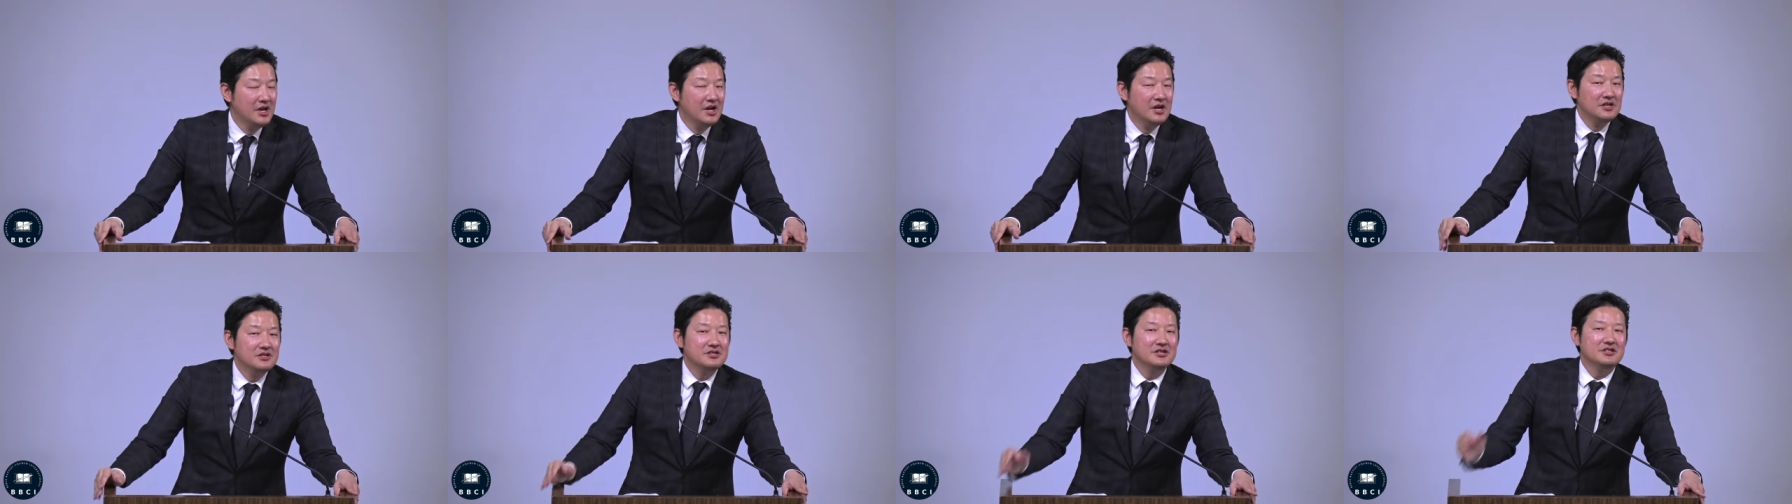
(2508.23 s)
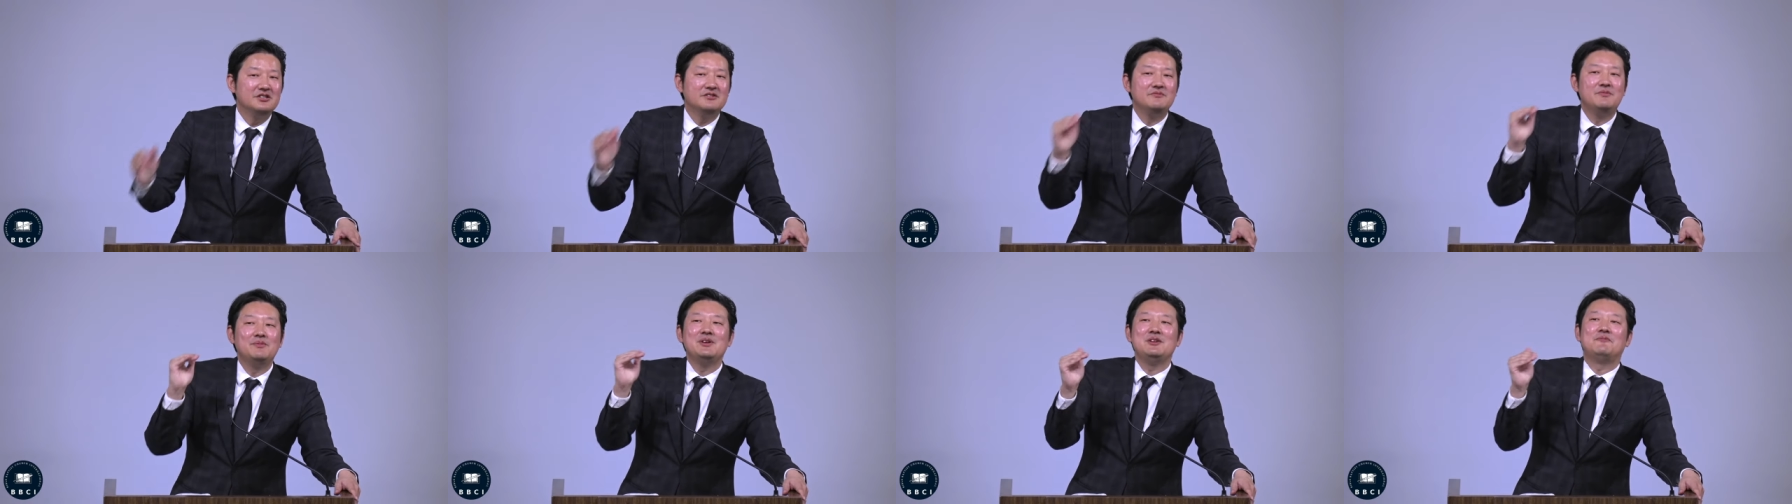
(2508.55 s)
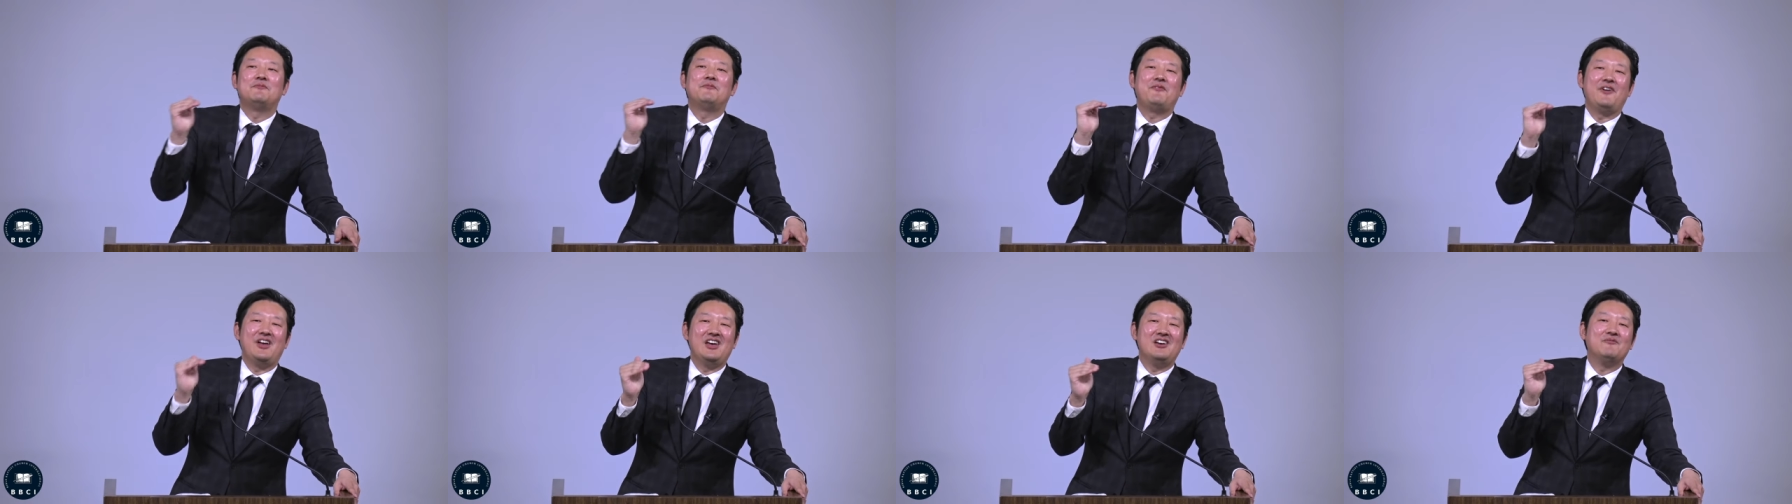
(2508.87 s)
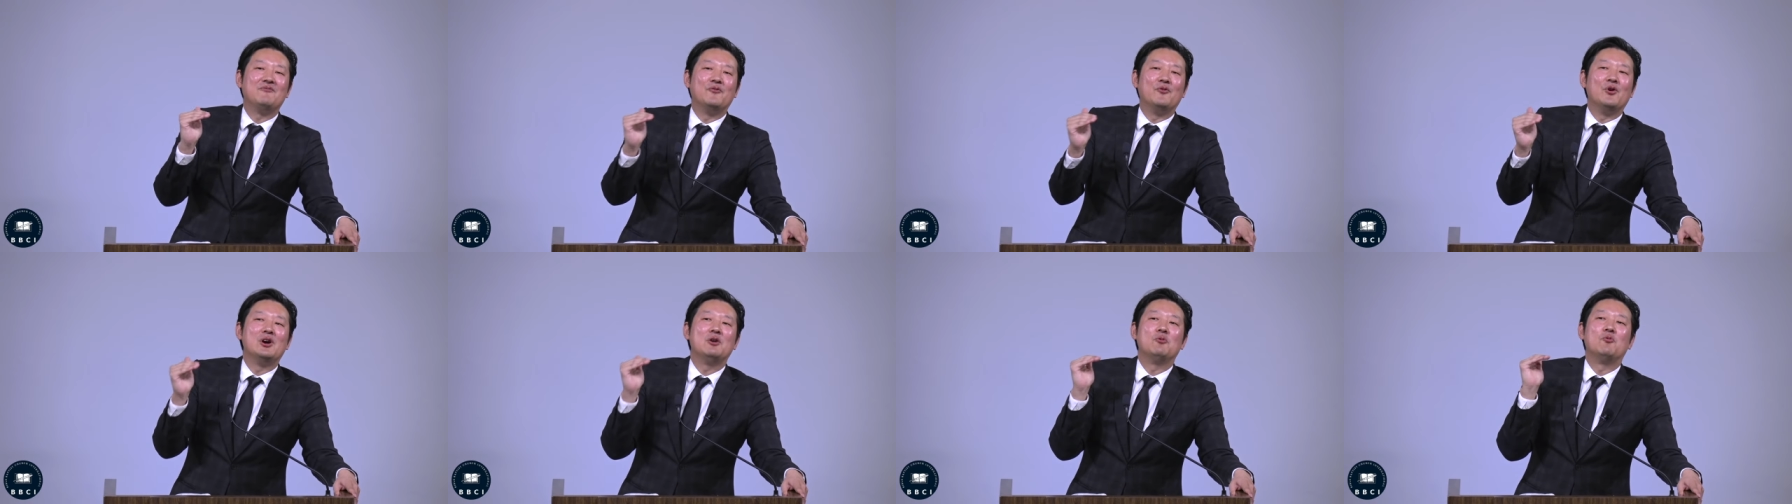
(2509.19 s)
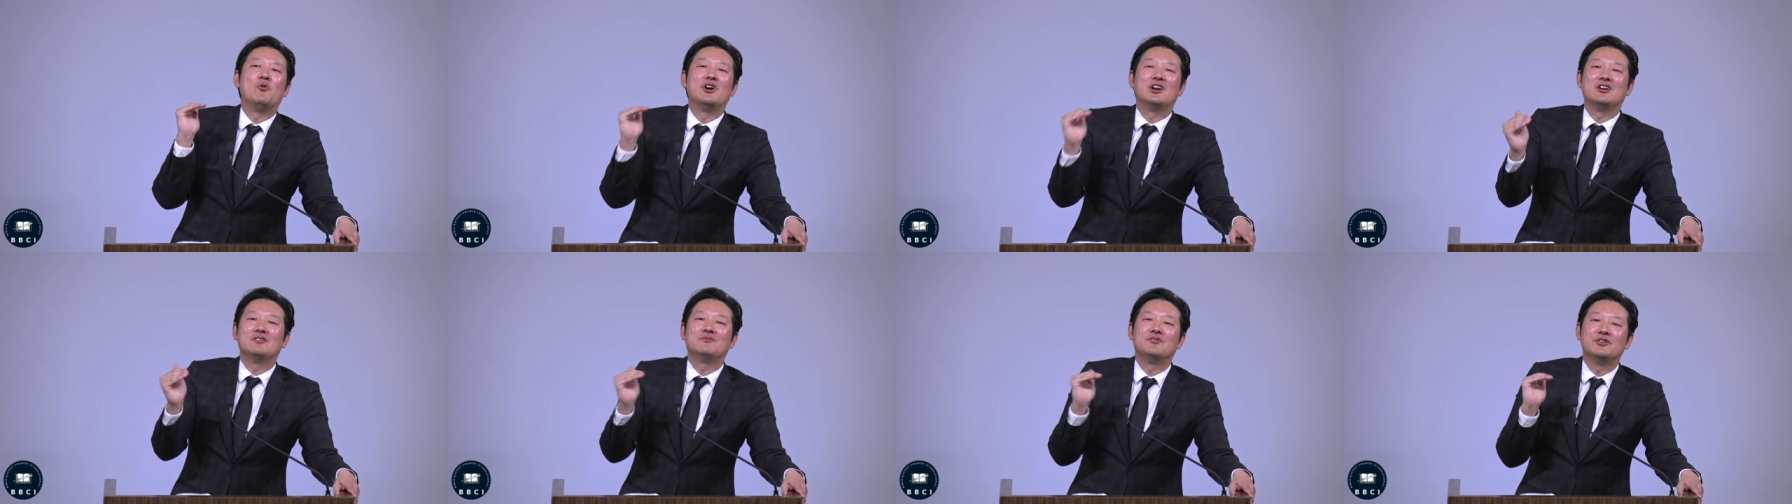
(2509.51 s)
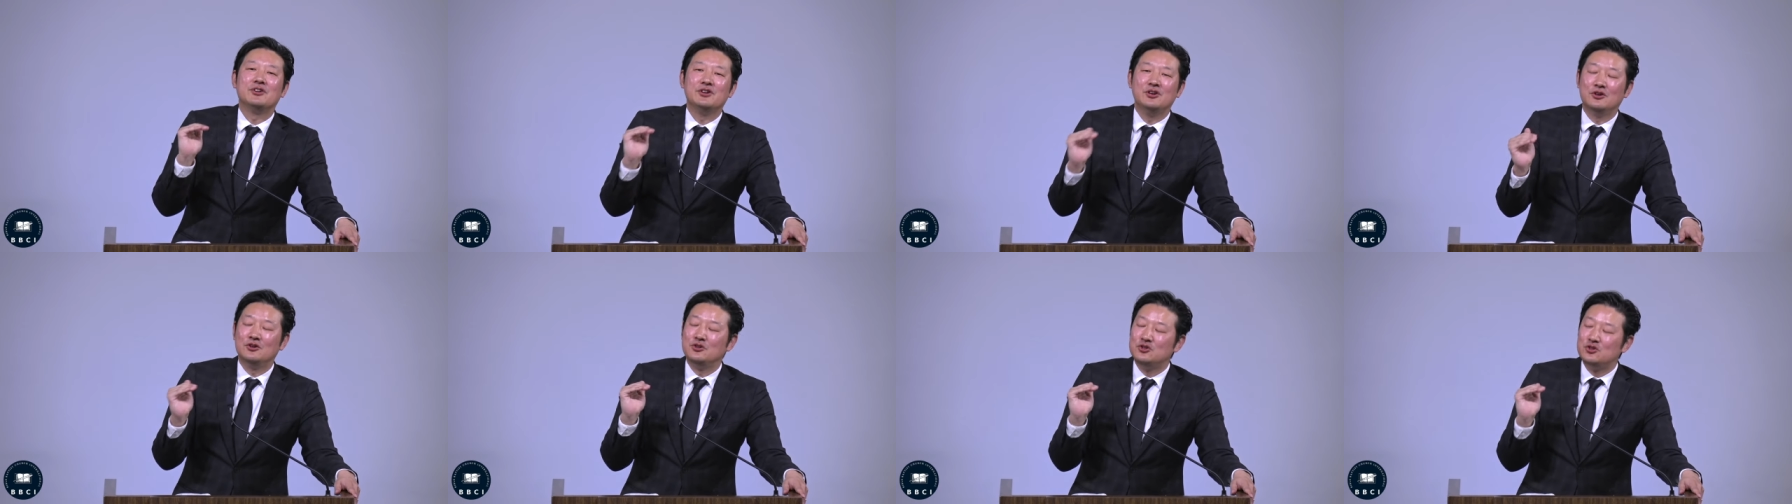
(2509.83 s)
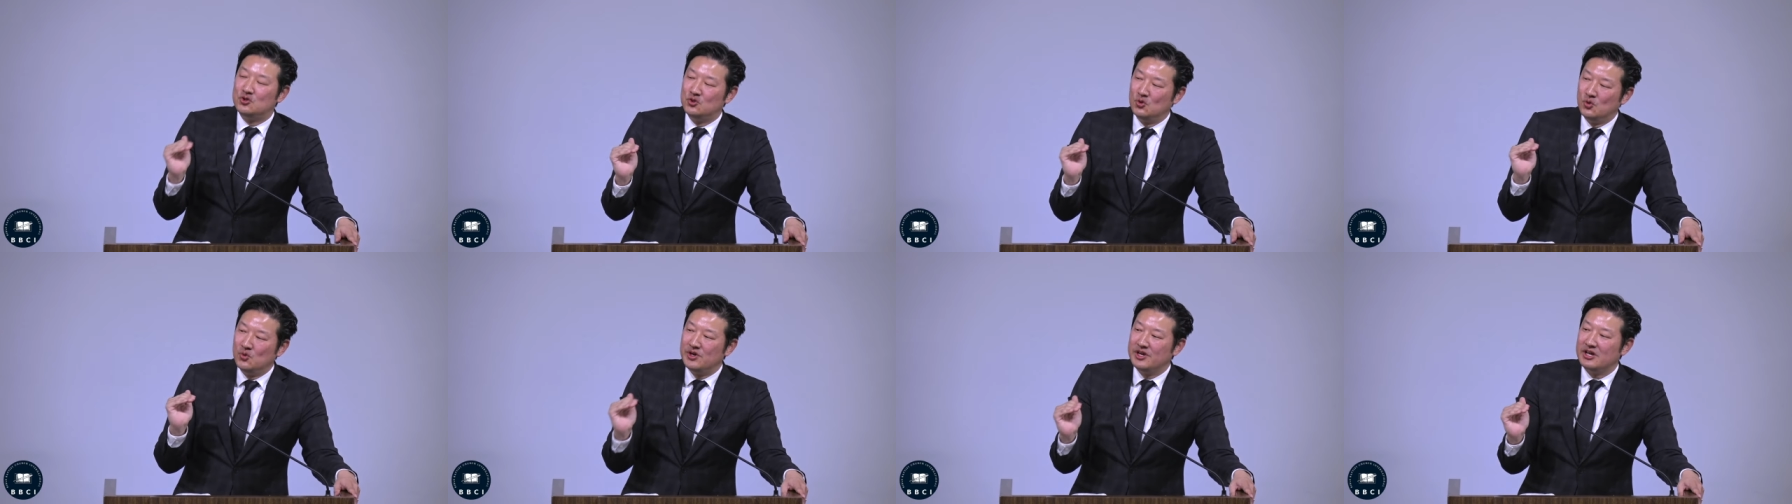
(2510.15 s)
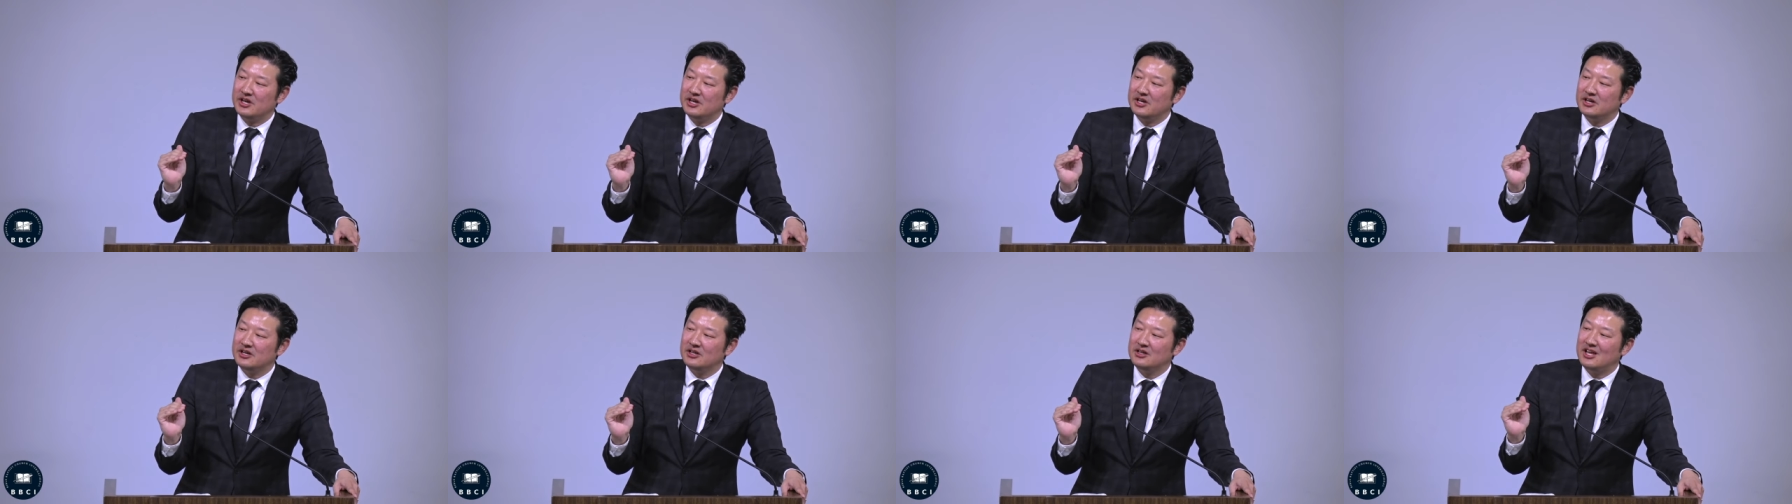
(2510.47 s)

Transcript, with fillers: Just be faithful at whatever you're doing